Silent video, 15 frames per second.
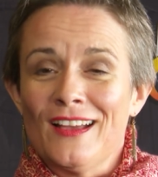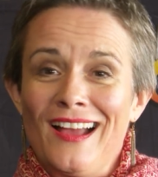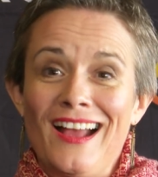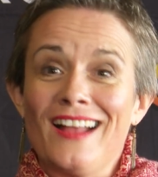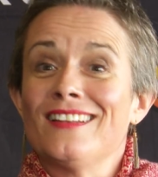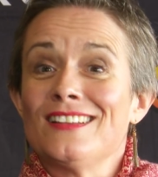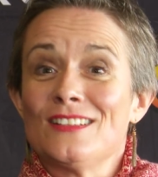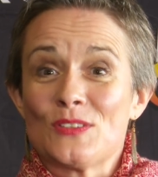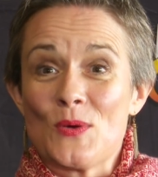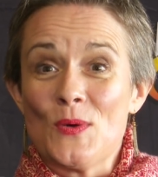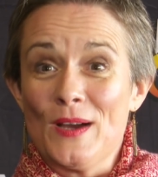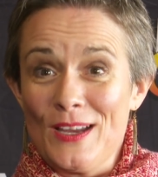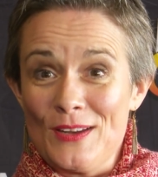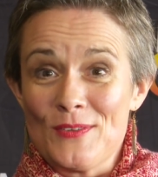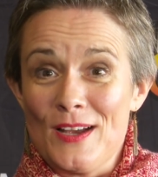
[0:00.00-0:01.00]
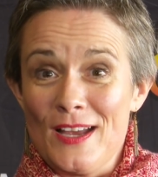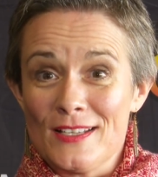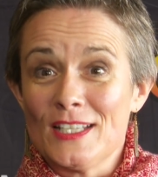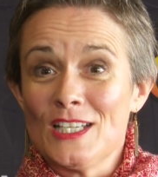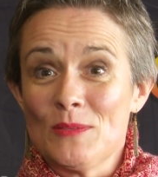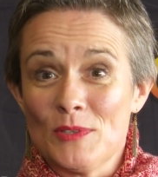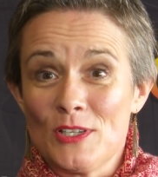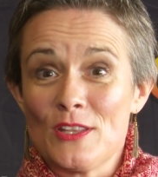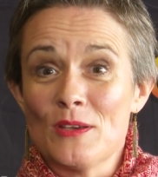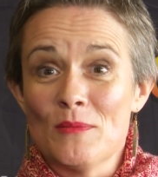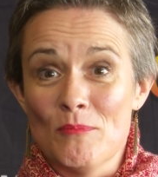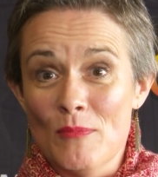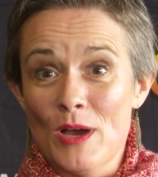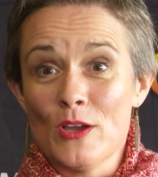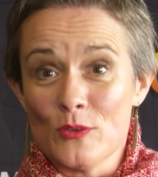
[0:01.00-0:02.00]
And he's quite right. Anybody that
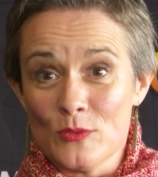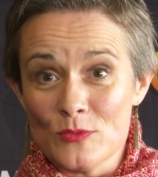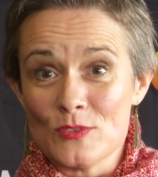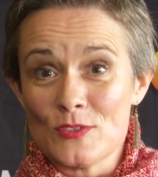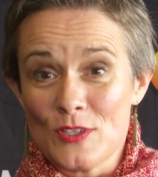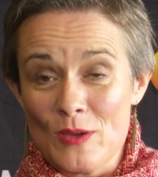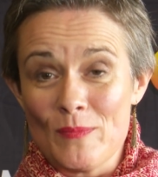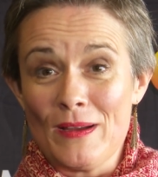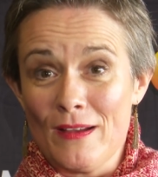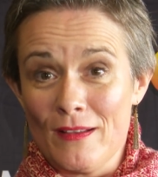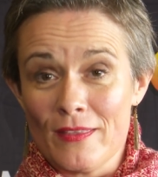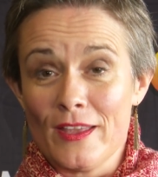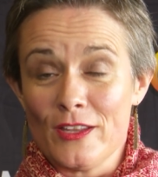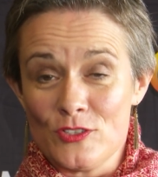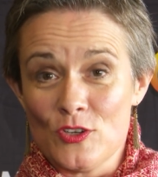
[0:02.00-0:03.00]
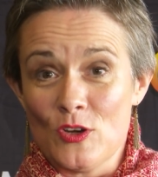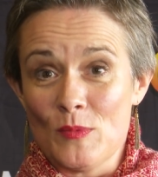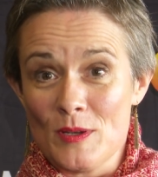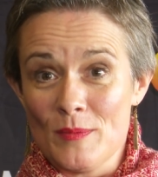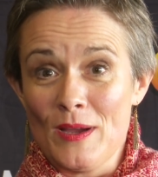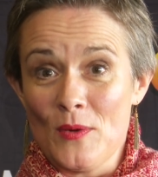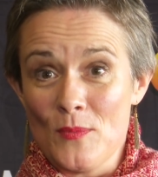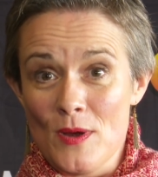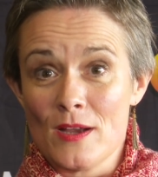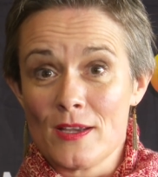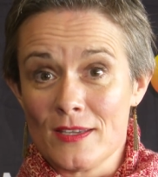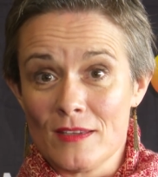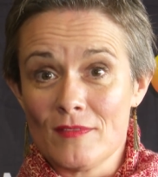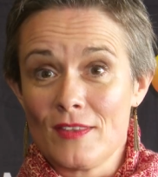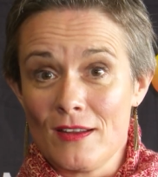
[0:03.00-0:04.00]
moans about their job and about
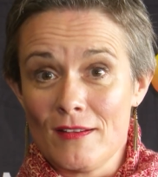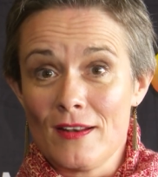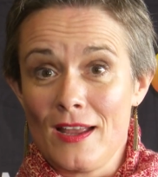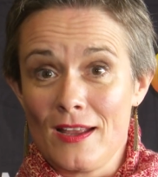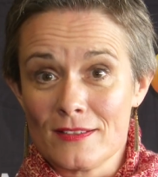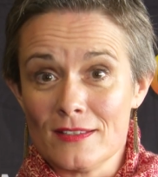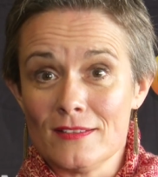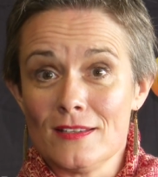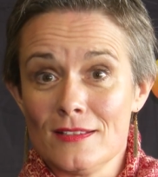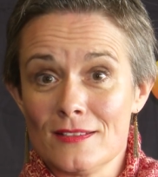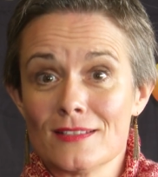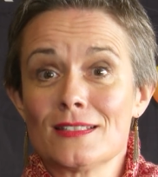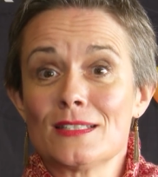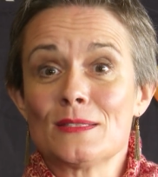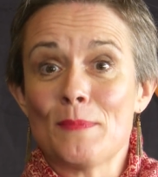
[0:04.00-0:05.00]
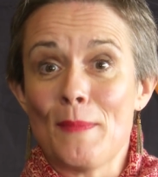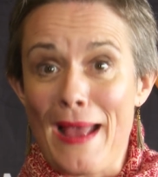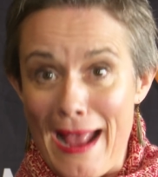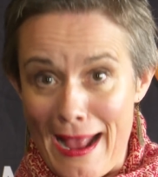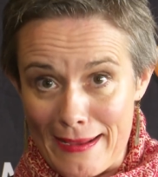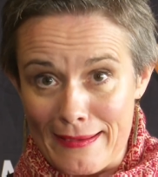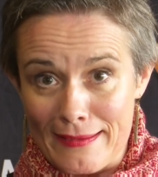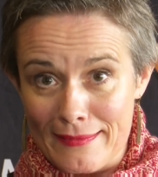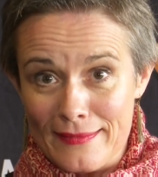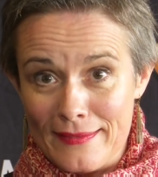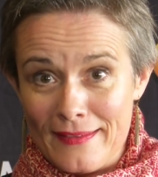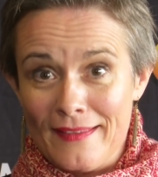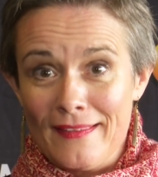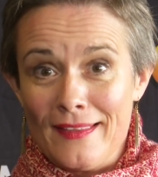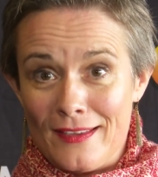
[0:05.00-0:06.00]
working if they're an actor needs a smack.
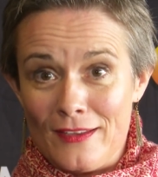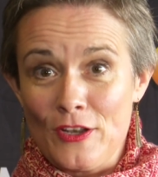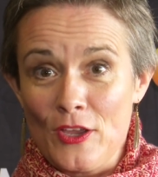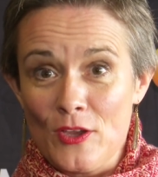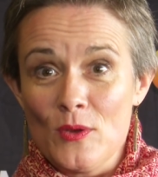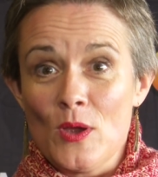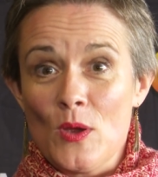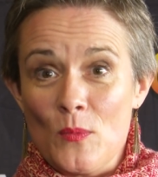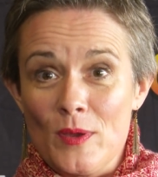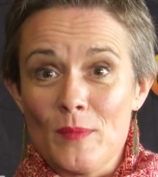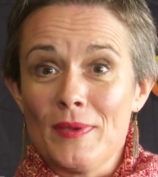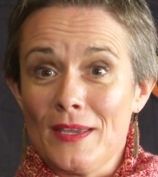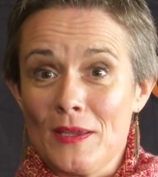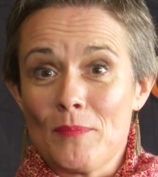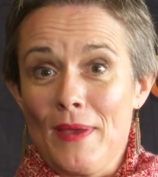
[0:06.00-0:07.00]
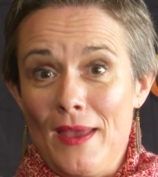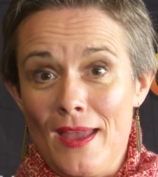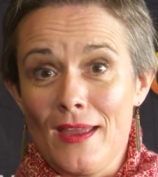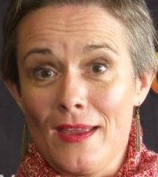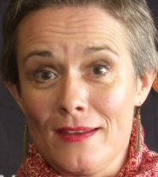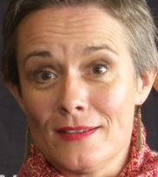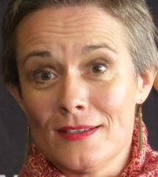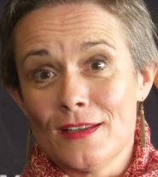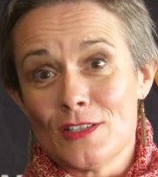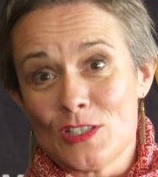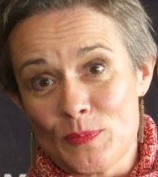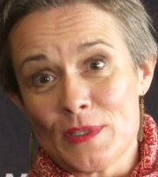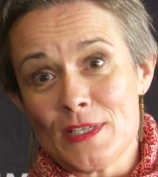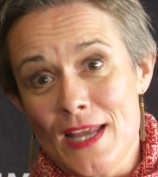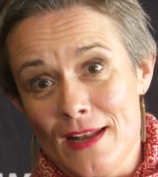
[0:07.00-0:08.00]
You know, we're being paid
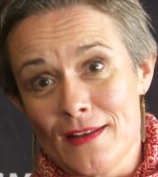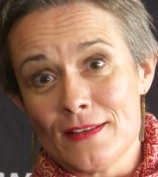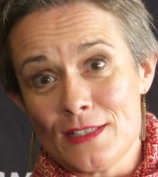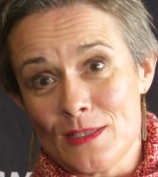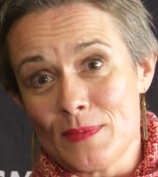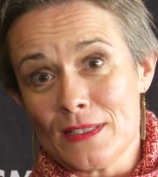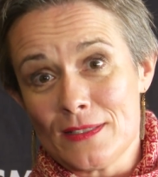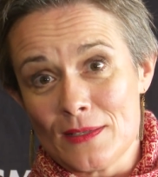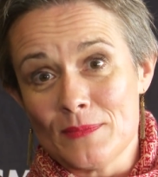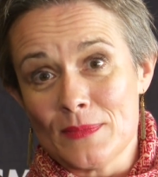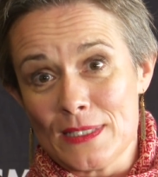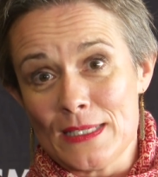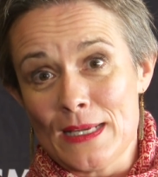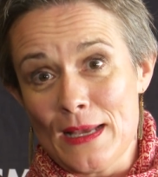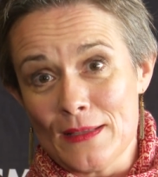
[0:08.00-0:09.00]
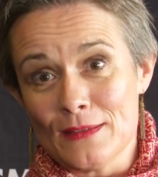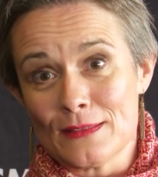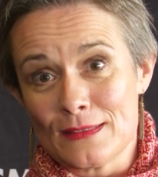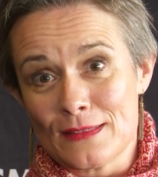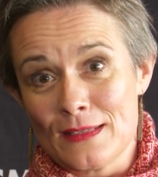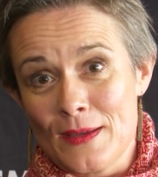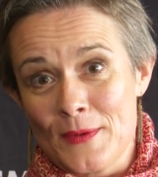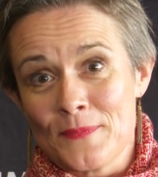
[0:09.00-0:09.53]
to pretend to be somebody else.